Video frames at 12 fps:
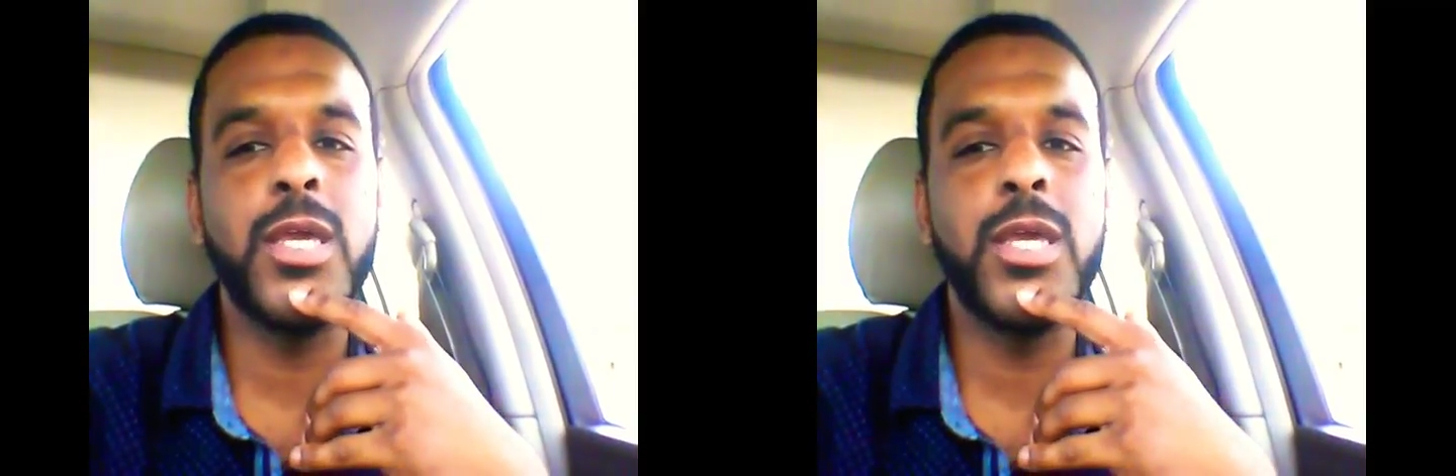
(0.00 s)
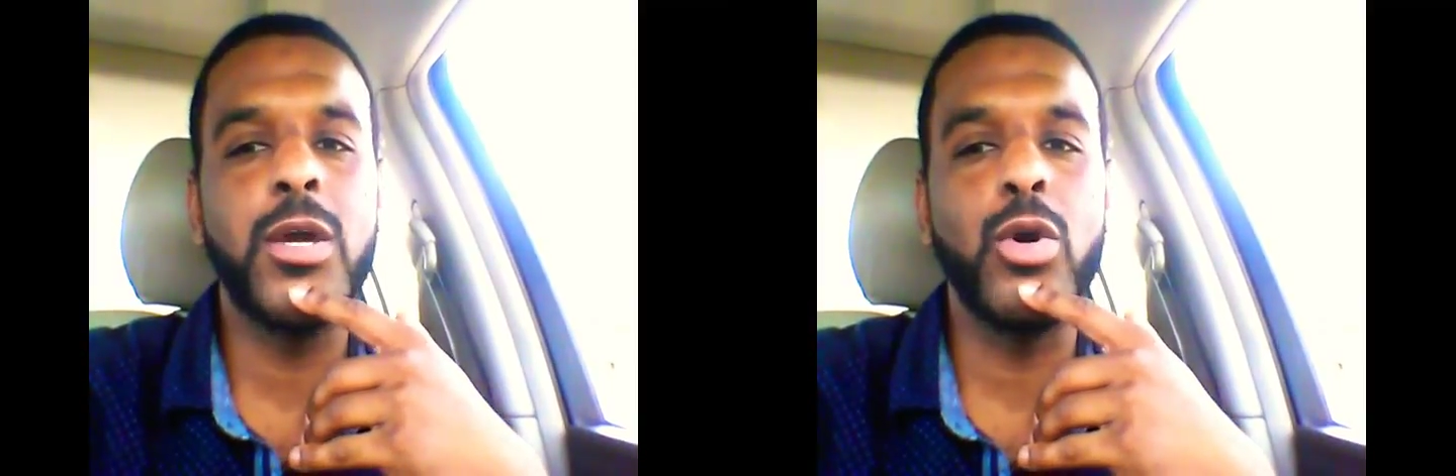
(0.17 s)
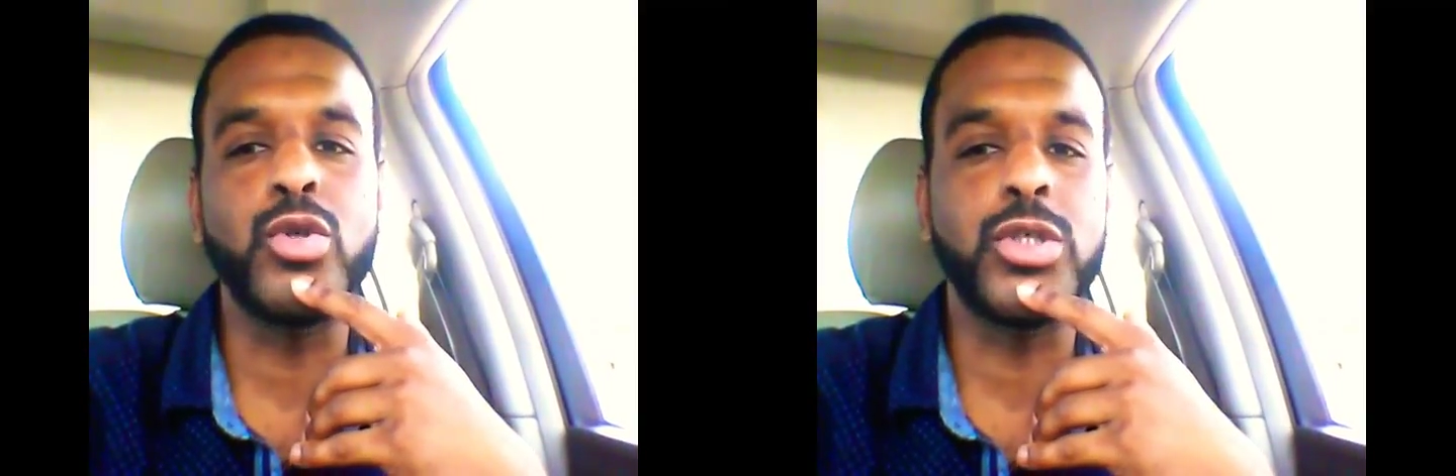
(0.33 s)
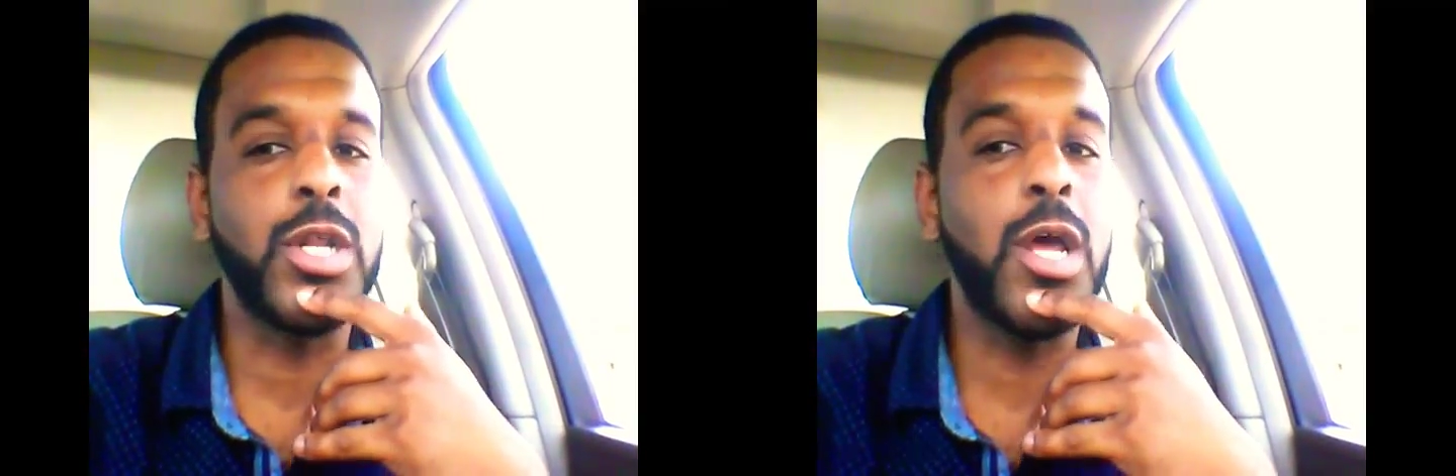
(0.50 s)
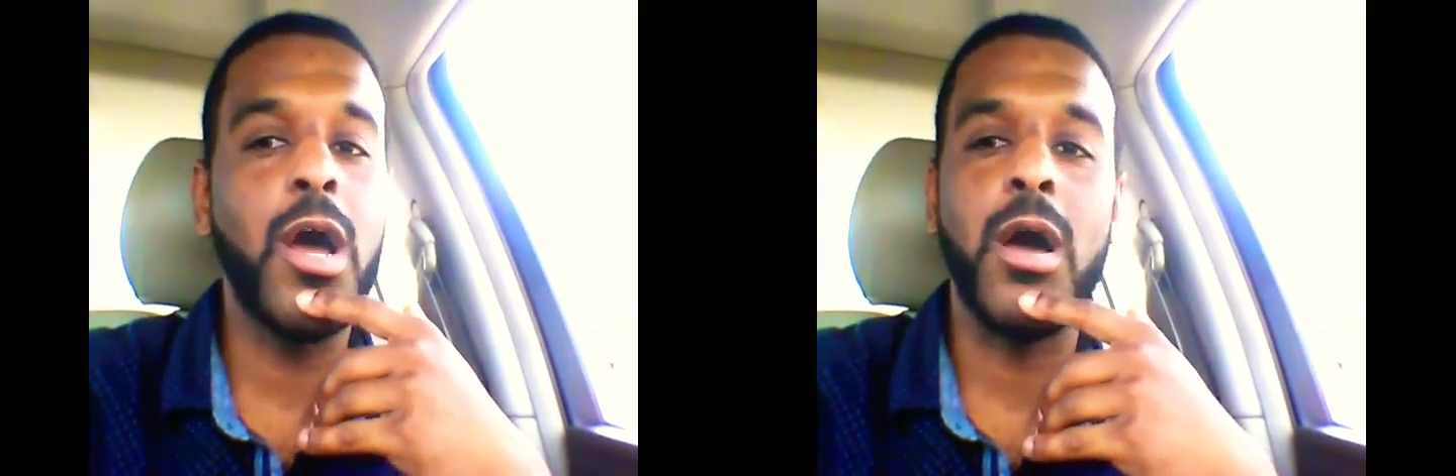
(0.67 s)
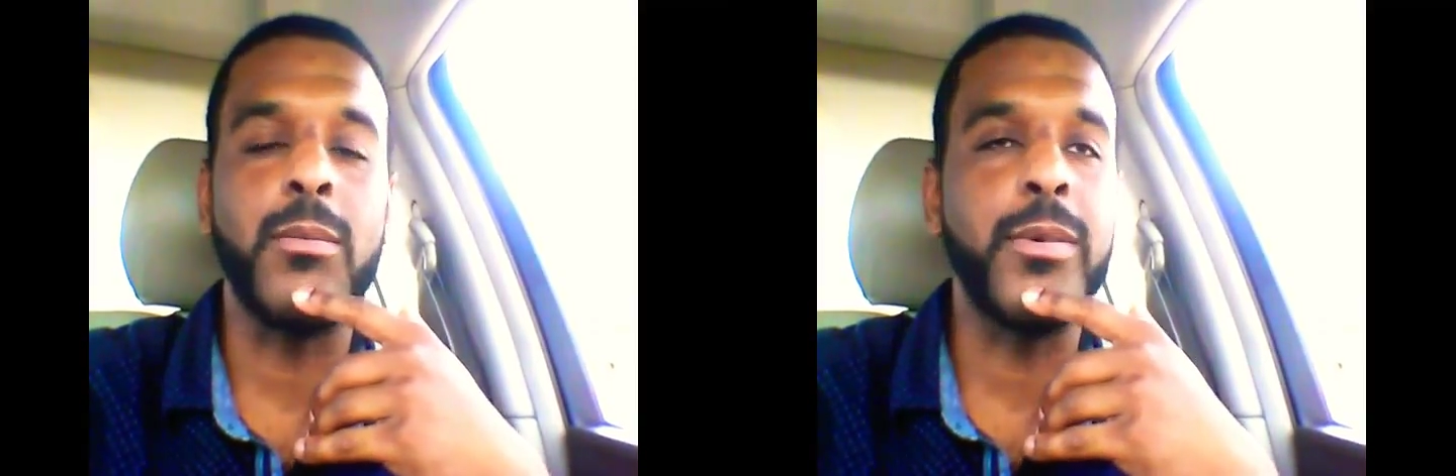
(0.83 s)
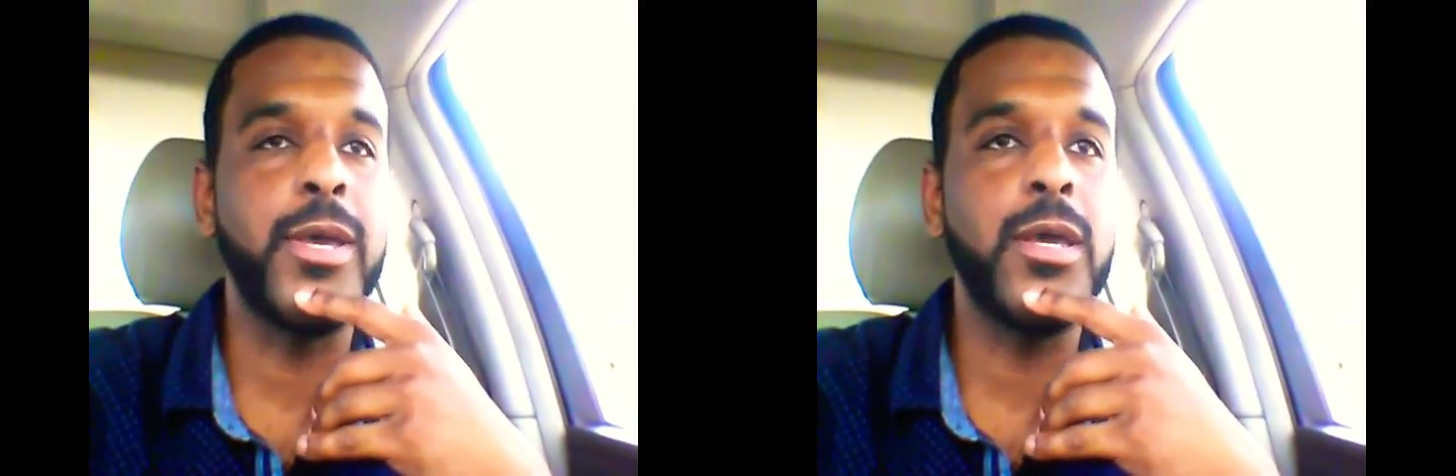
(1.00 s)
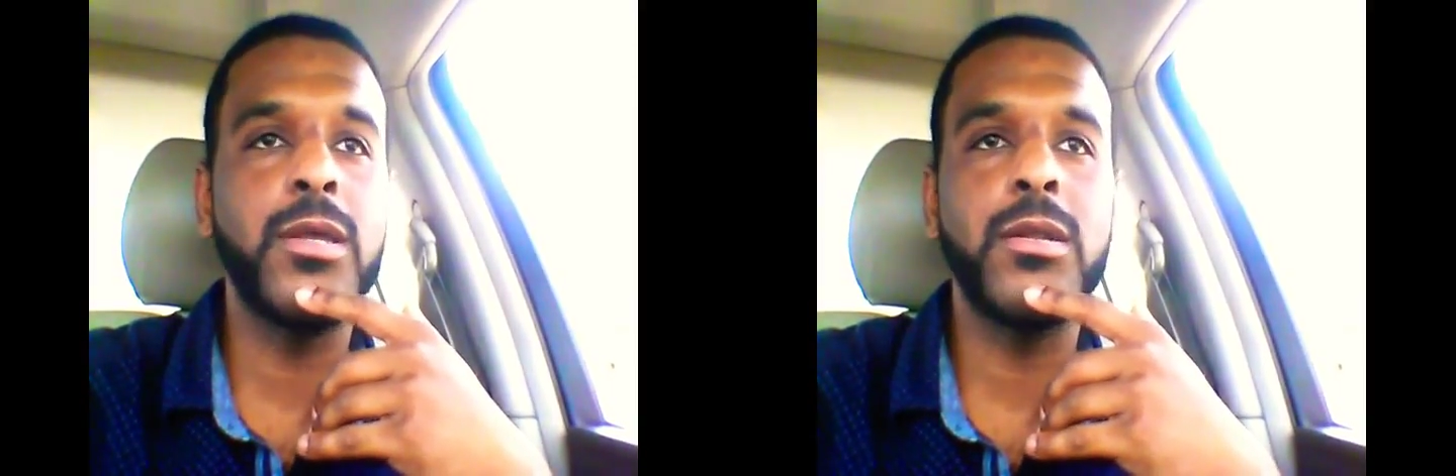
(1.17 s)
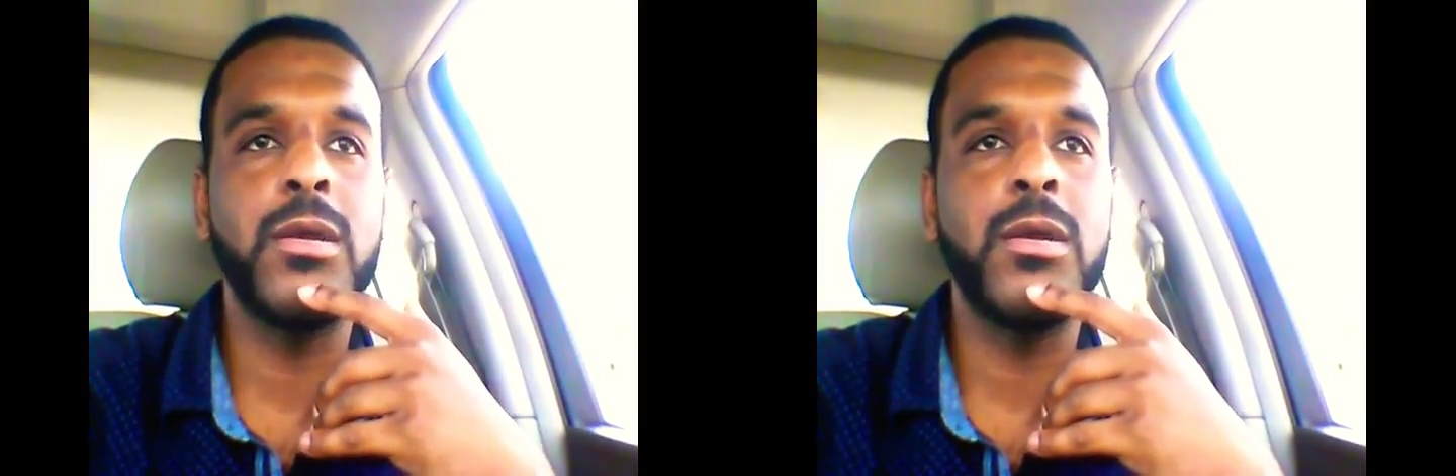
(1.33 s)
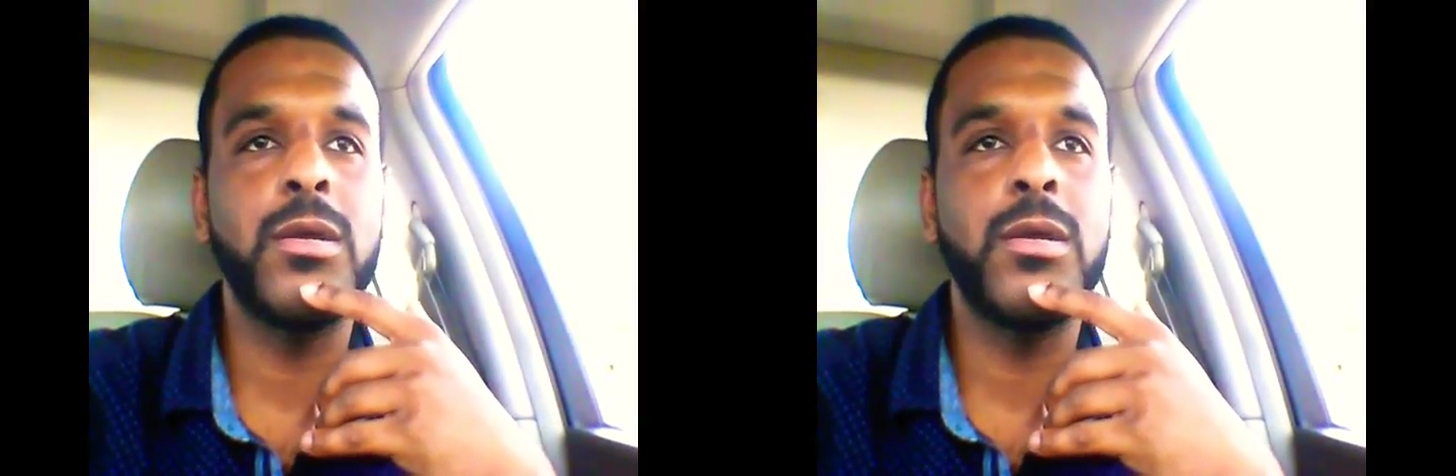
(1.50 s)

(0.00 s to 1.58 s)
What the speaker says: He goes, nah man,